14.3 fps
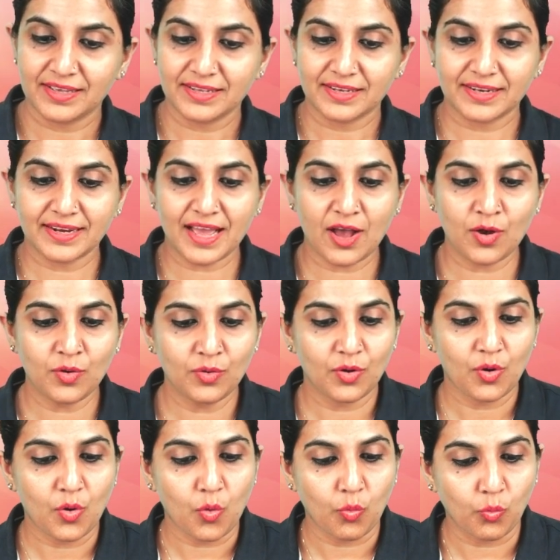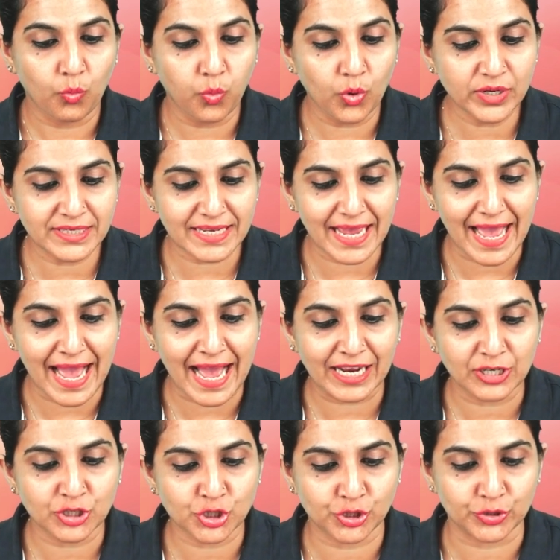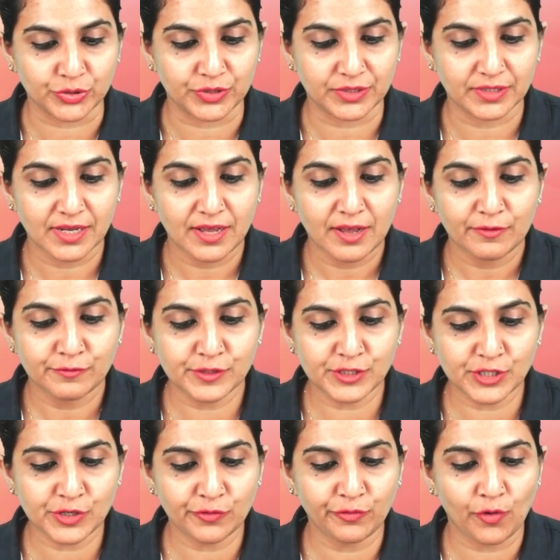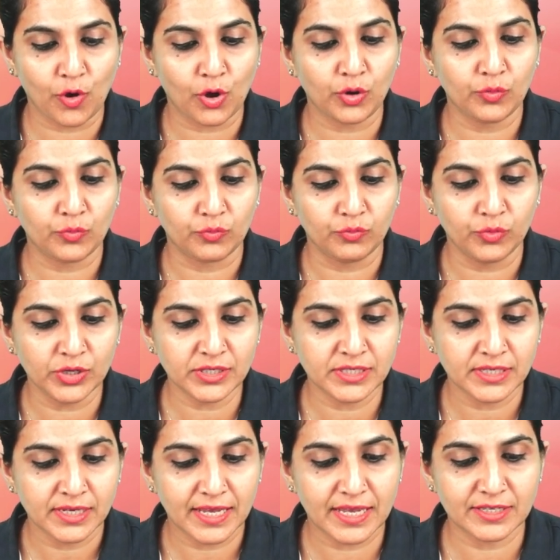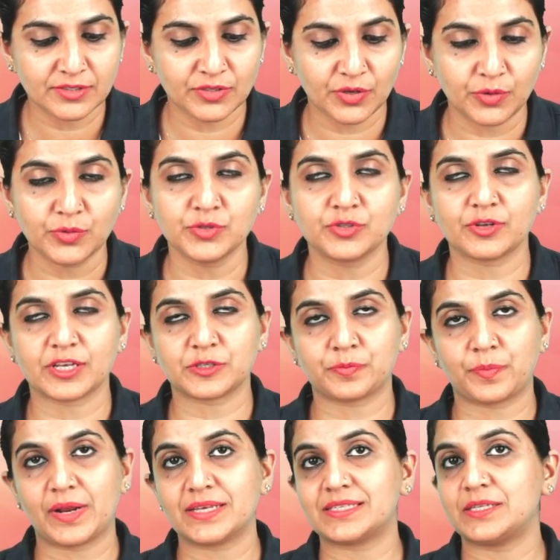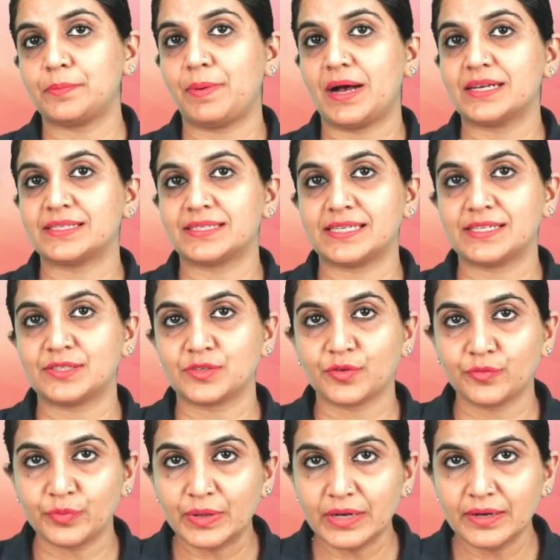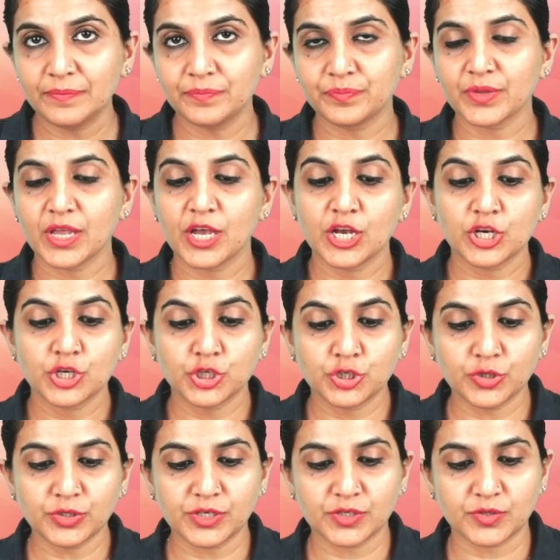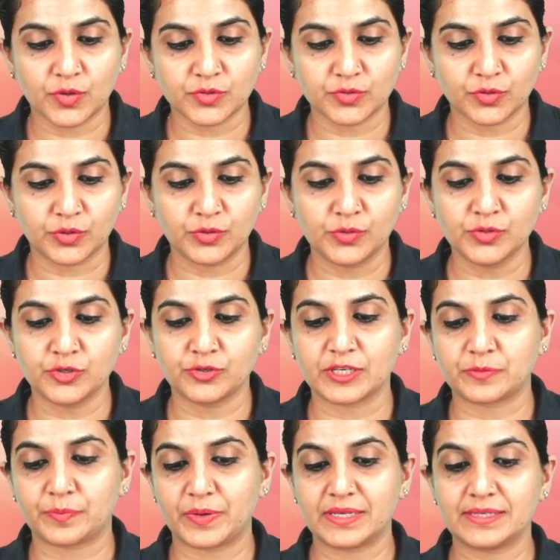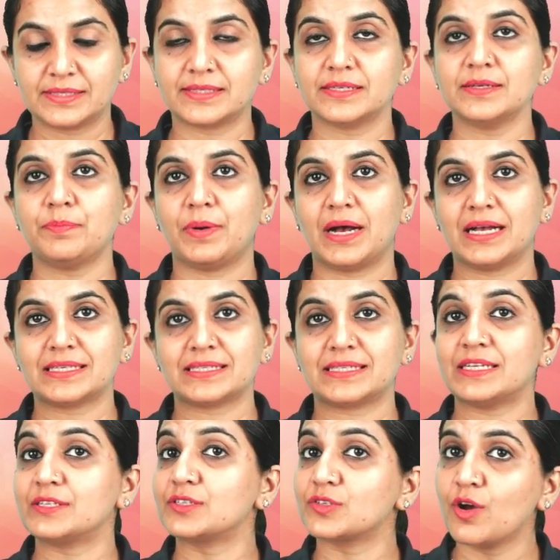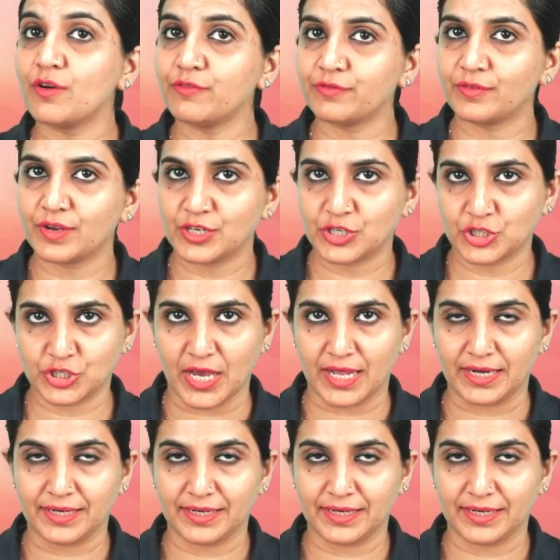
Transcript: Now, would and should. First of all, would is used to express the past tense of will. Should is also used to express the past tense of shall.